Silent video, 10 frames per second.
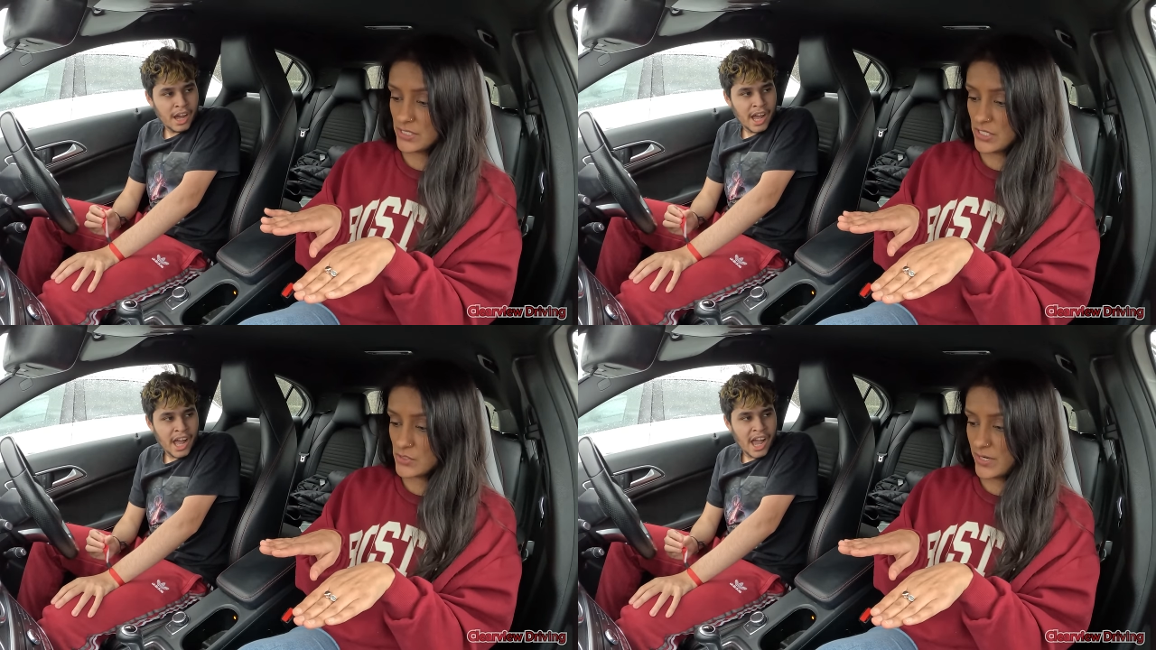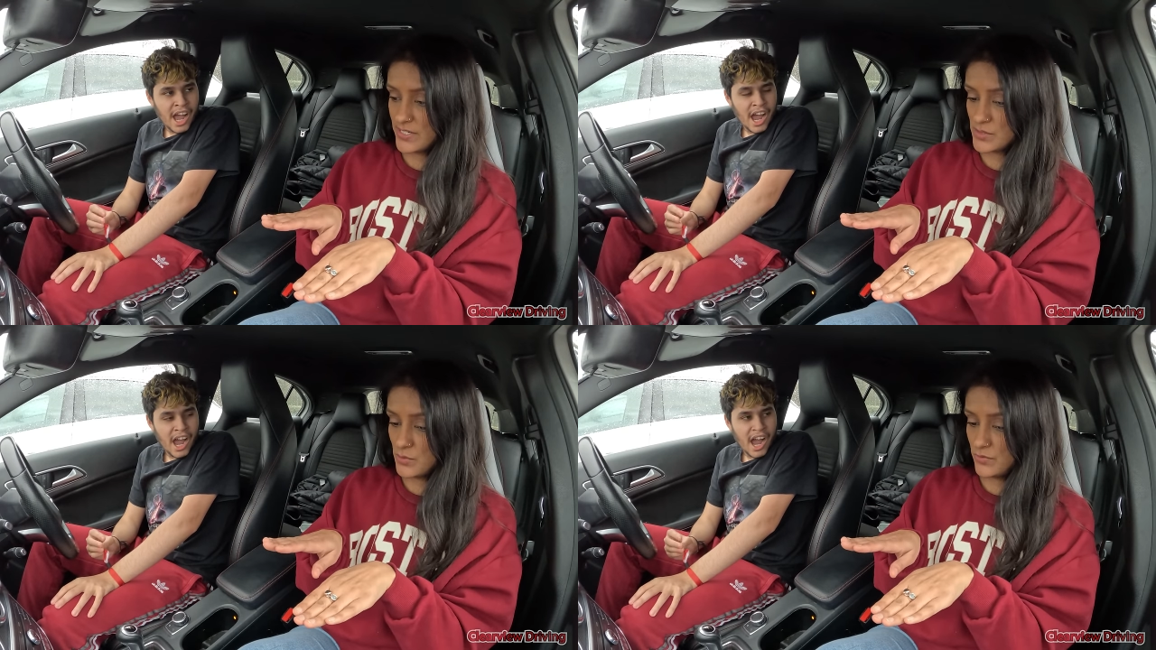Speaker 1: and then
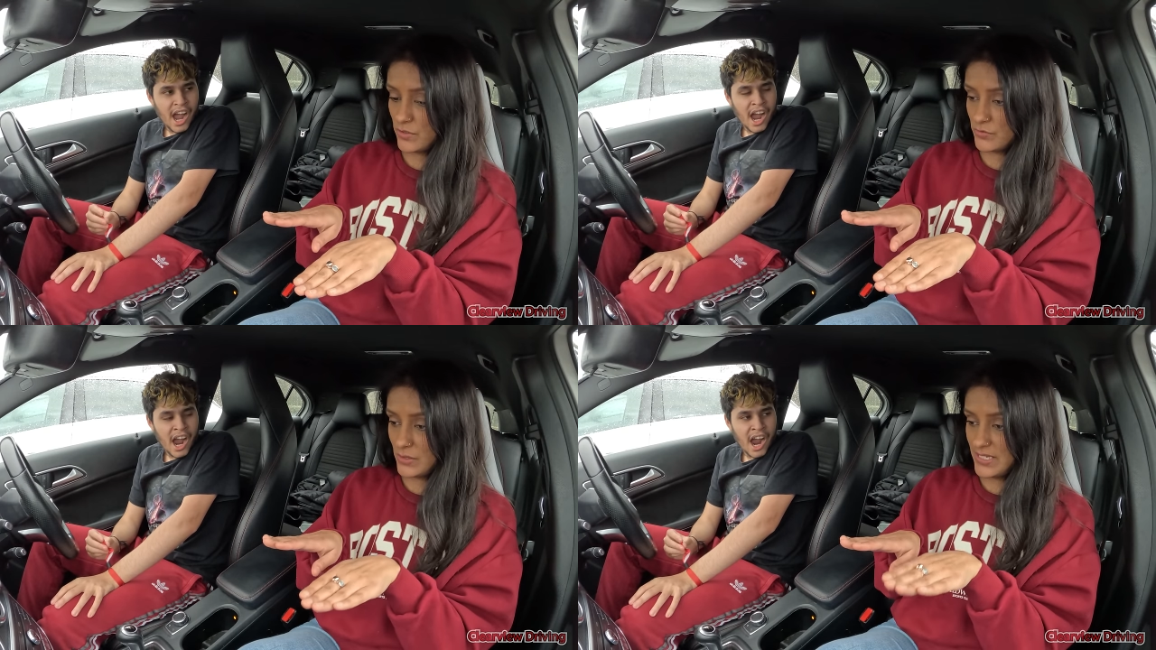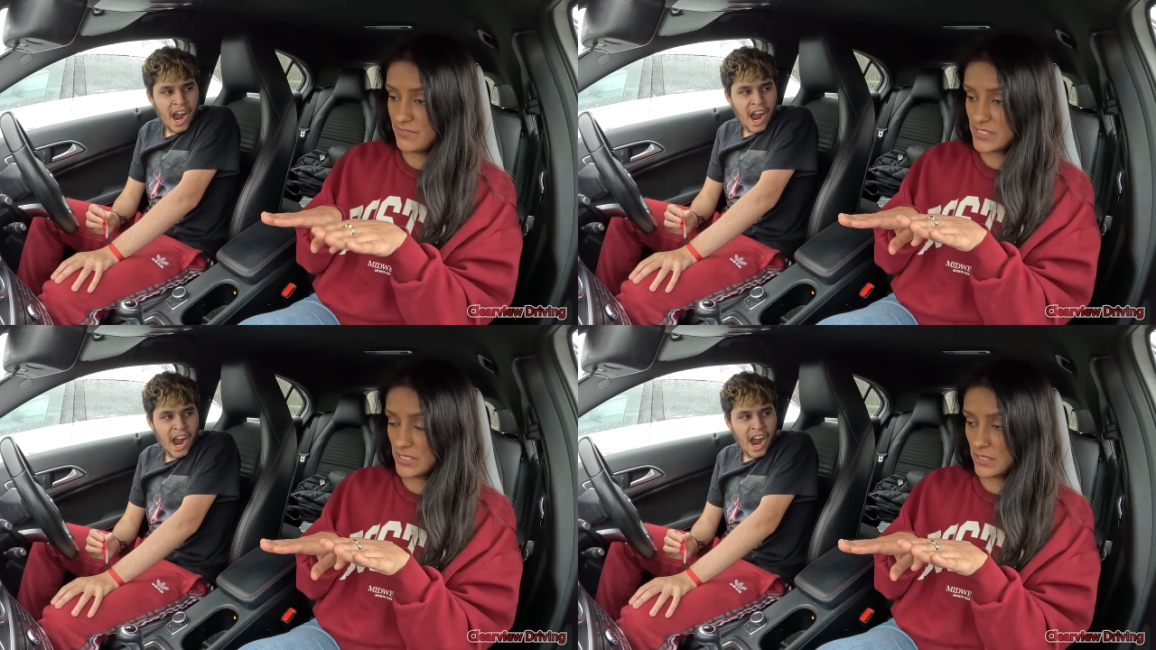trying to move off. You're
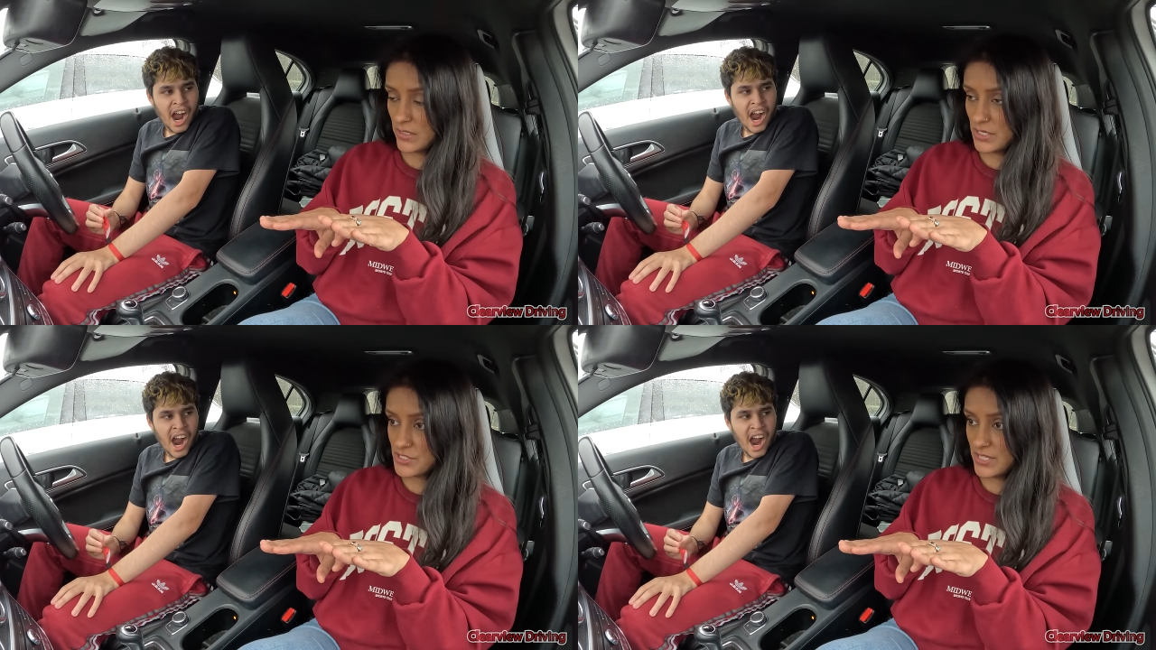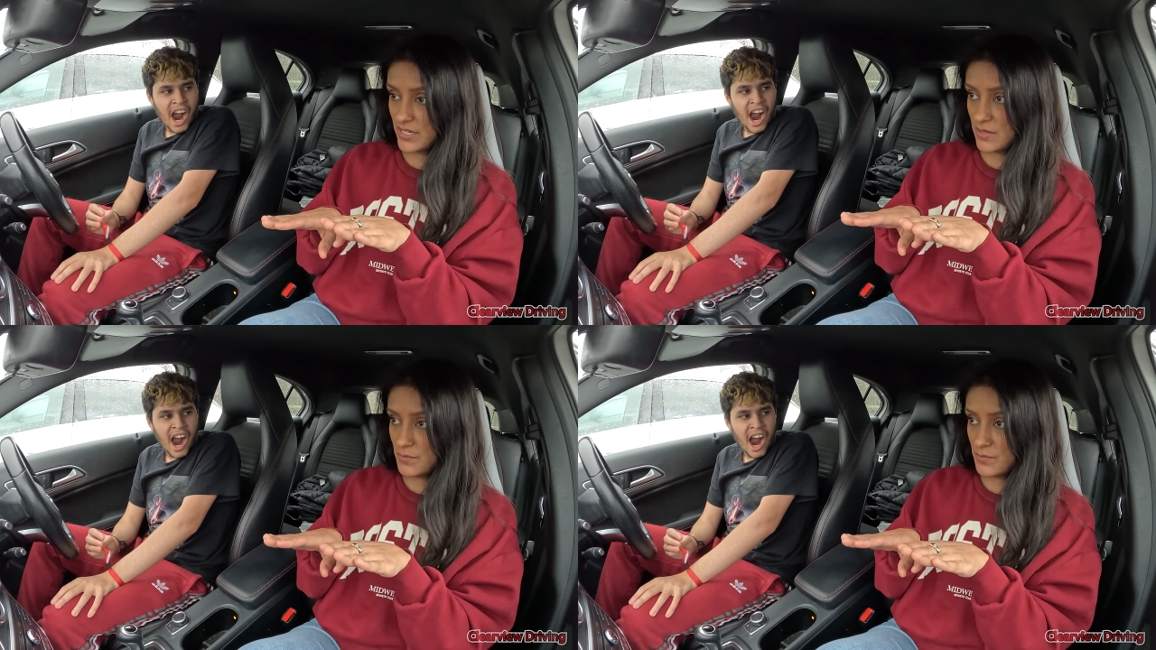lifting the clutch, and then